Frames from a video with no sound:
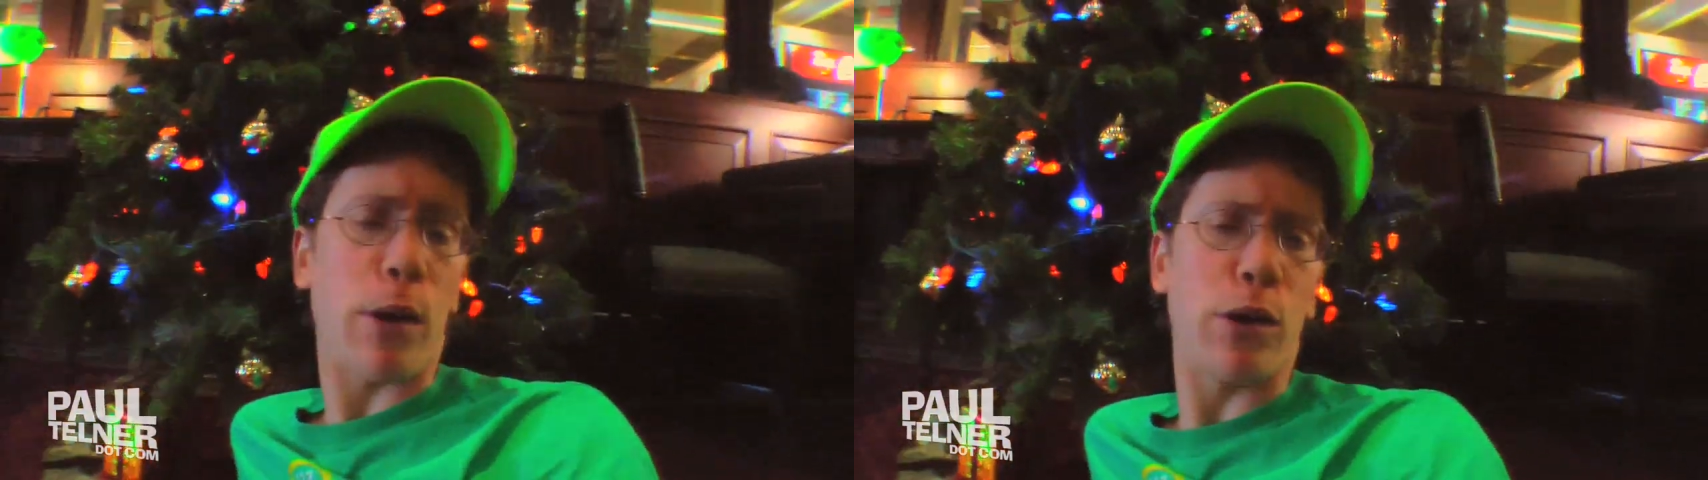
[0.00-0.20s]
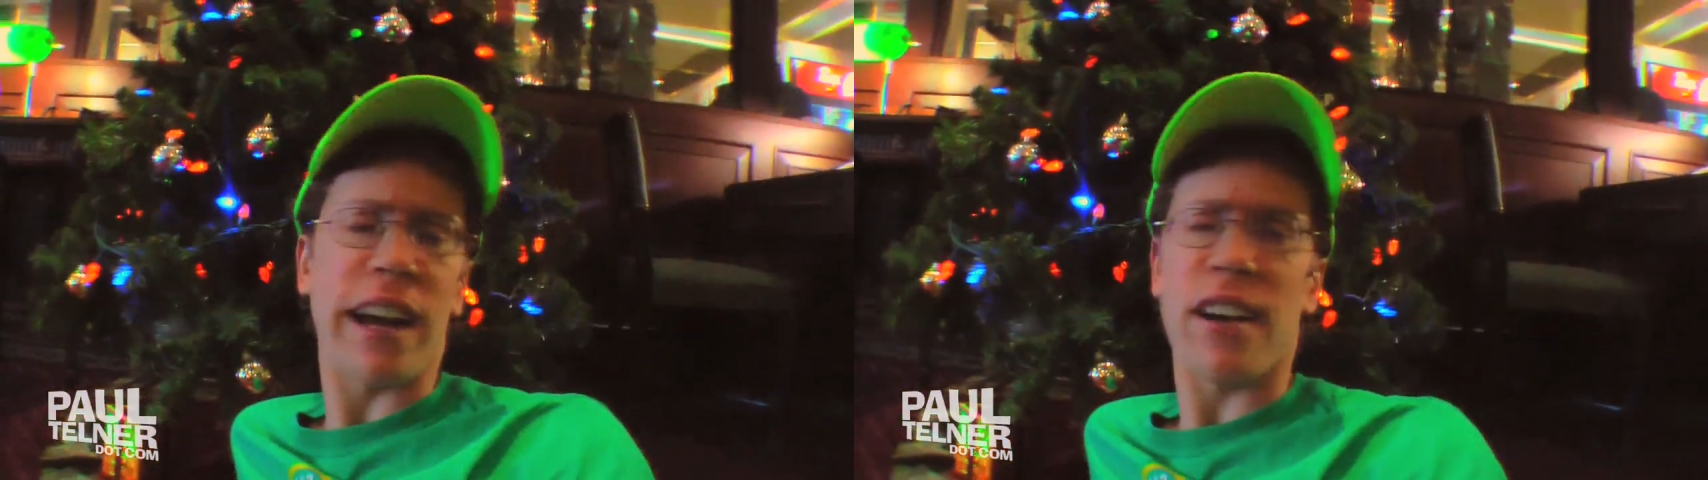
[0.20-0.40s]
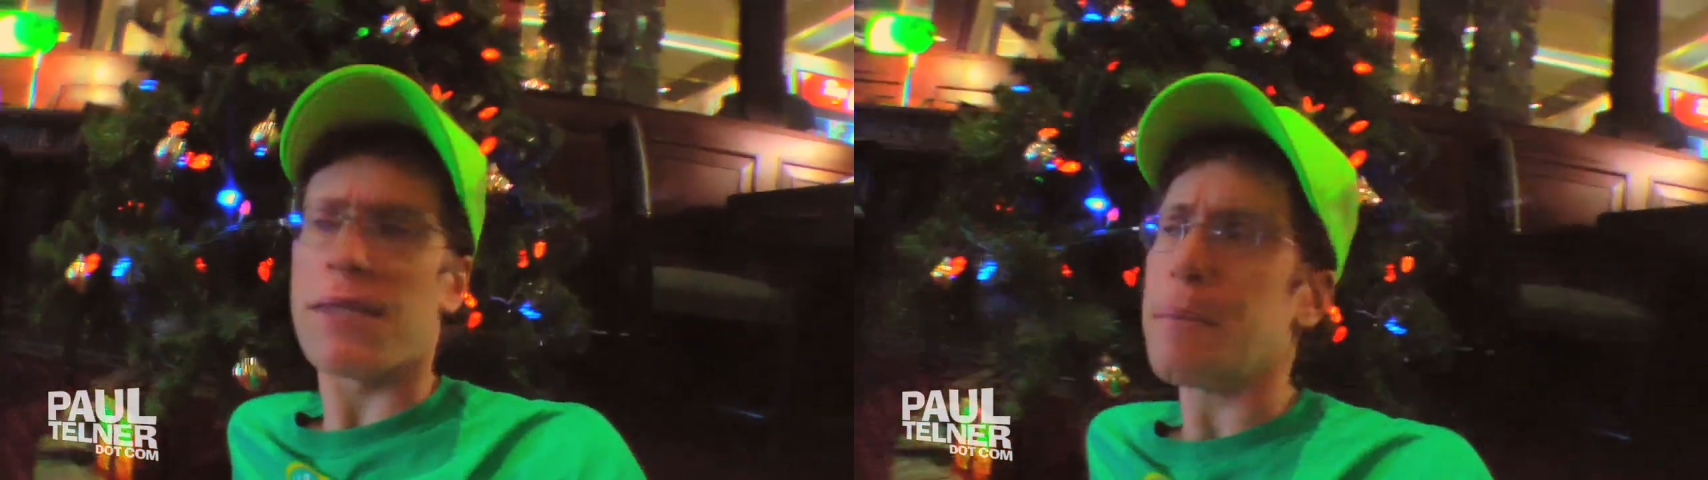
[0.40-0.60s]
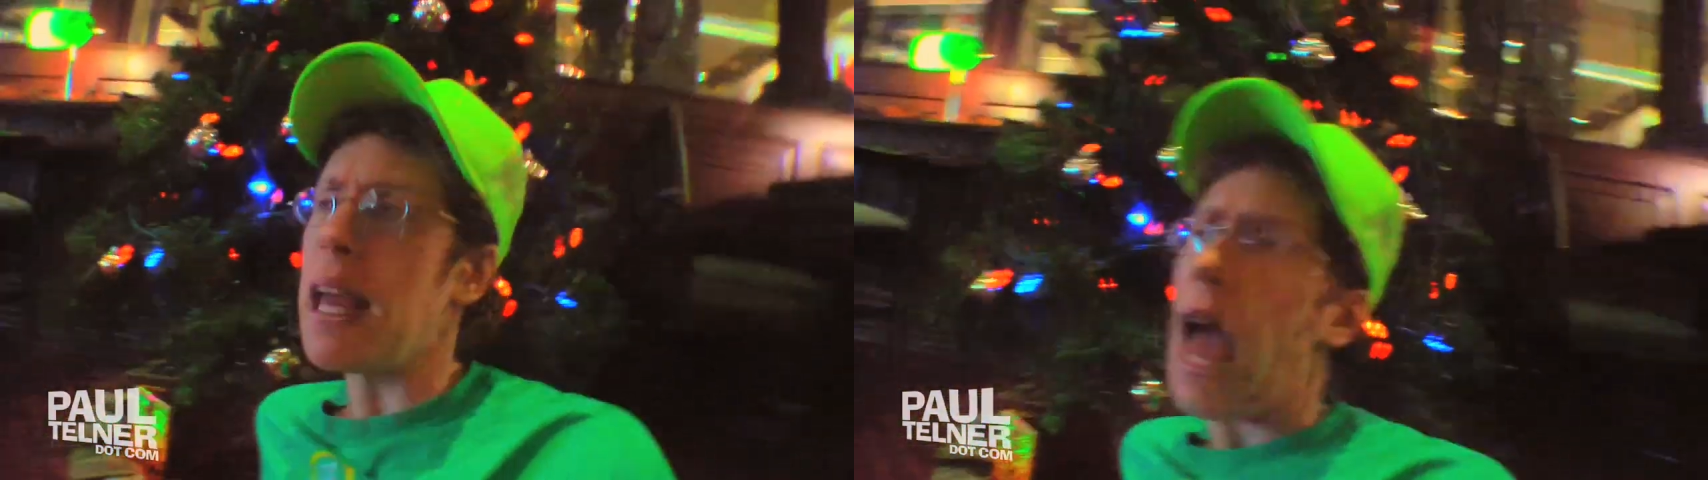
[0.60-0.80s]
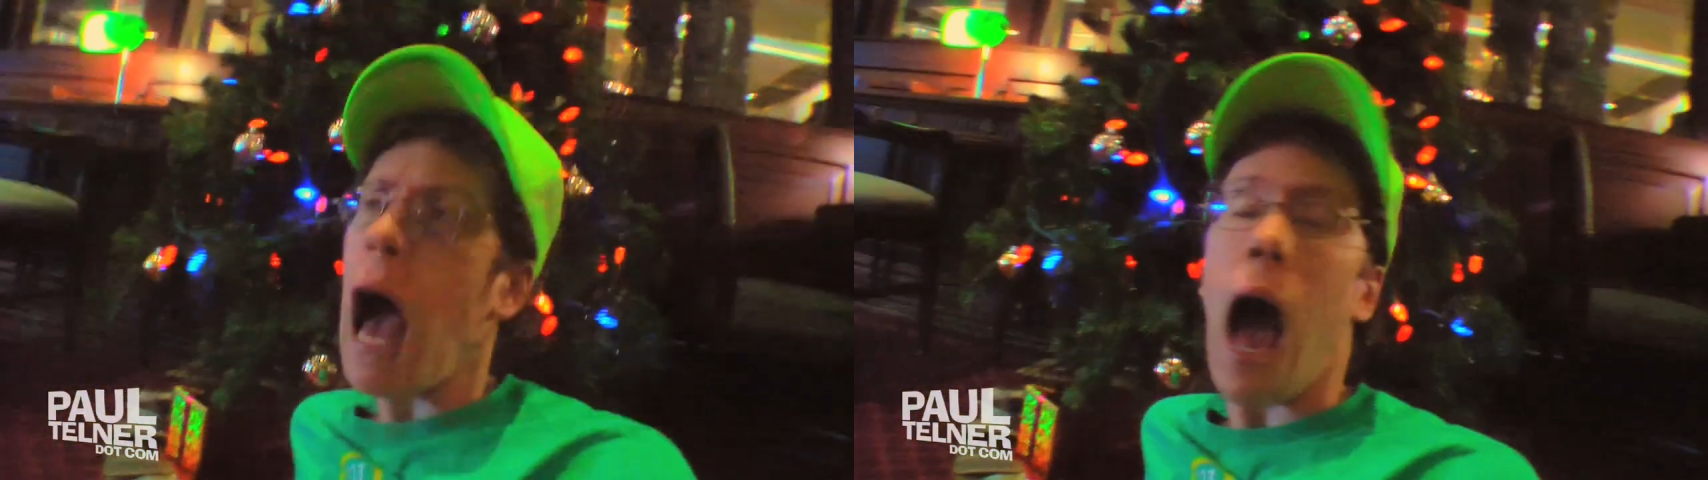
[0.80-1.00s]
Who cares?
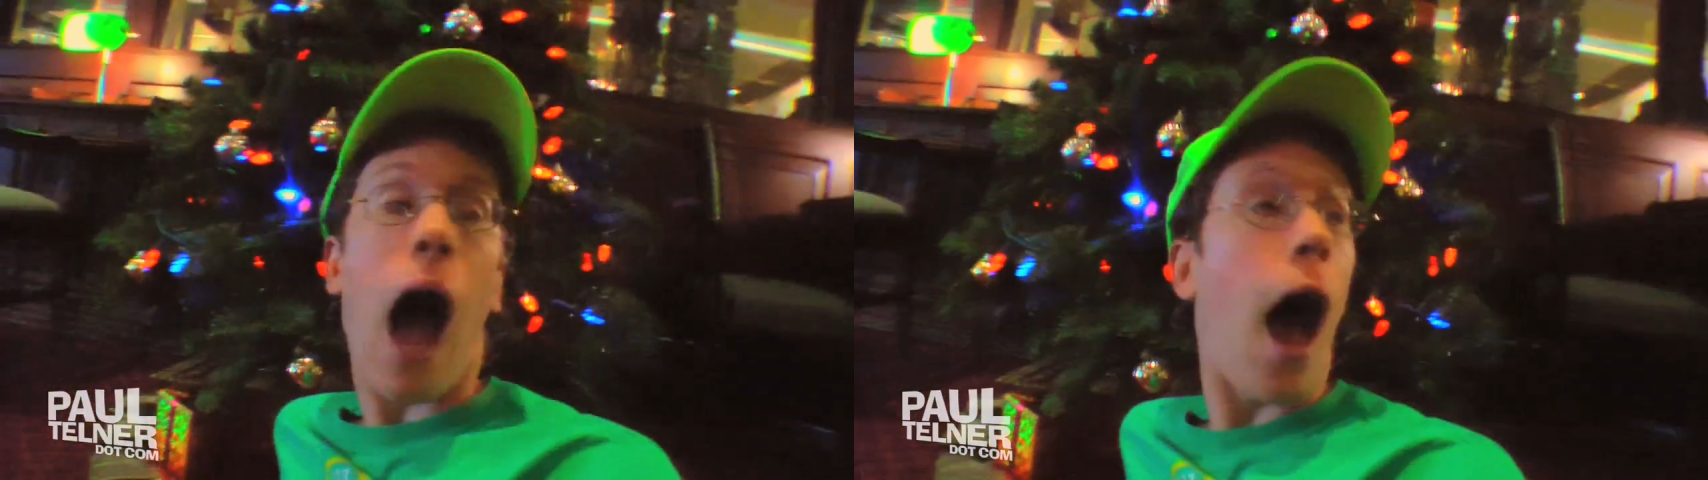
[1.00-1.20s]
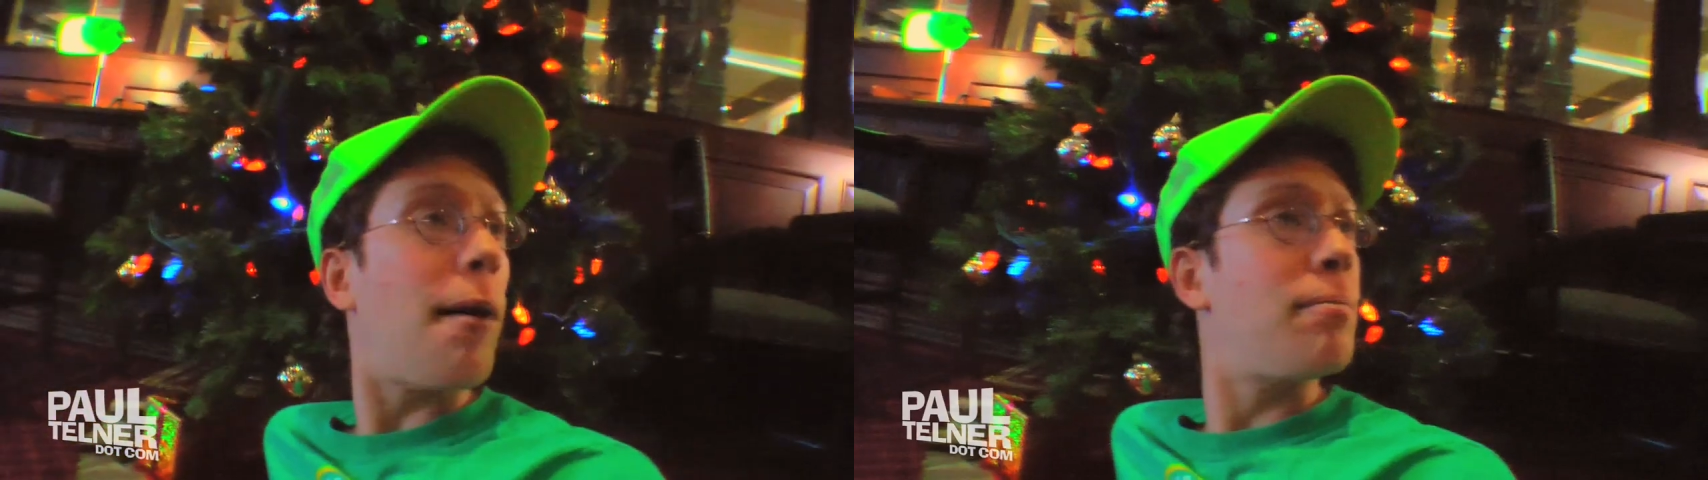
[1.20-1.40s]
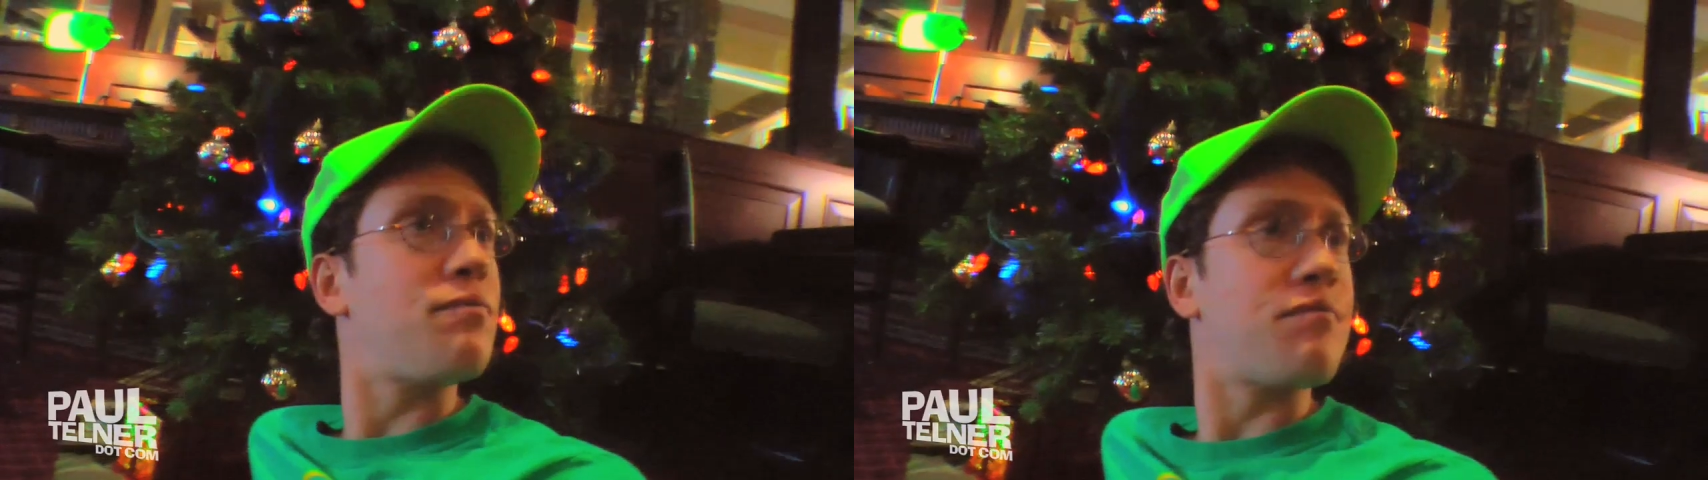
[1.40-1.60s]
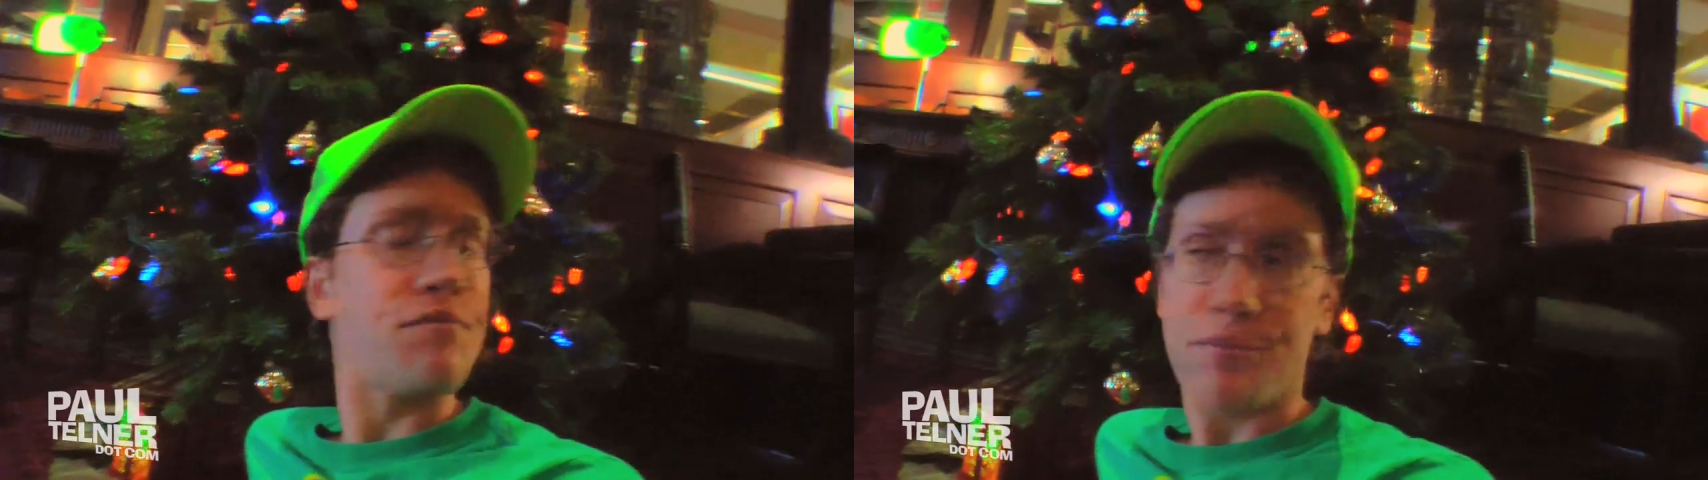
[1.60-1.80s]
Um,